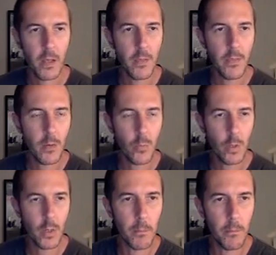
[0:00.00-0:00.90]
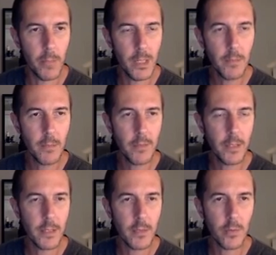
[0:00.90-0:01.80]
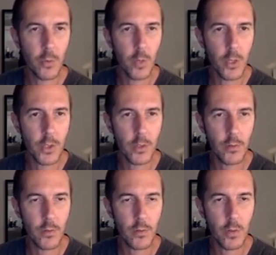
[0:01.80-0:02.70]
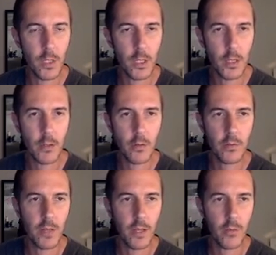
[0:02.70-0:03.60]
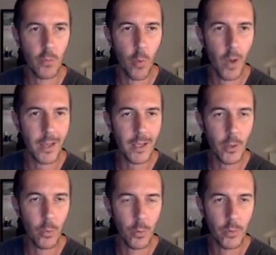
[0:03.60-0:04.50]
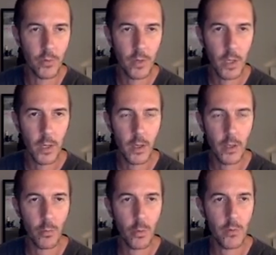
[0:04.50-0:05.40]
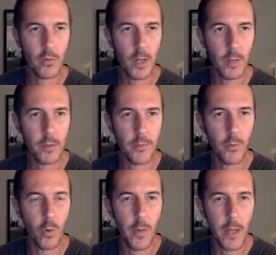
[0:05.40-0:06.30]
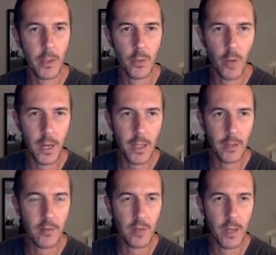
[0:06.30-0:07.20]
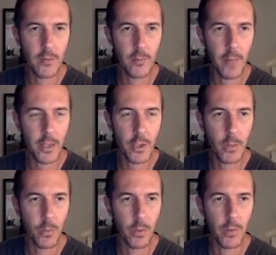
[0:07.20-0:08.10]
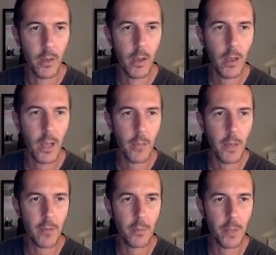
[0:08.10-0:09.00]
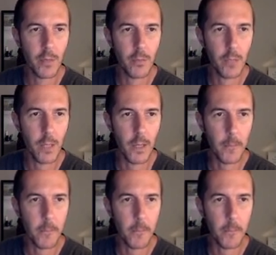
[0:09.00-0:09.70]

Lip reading: And then we're going to manipulate this equation so that it says y equals, and we'll set up the format on the right-hand side to match up with mx plus b.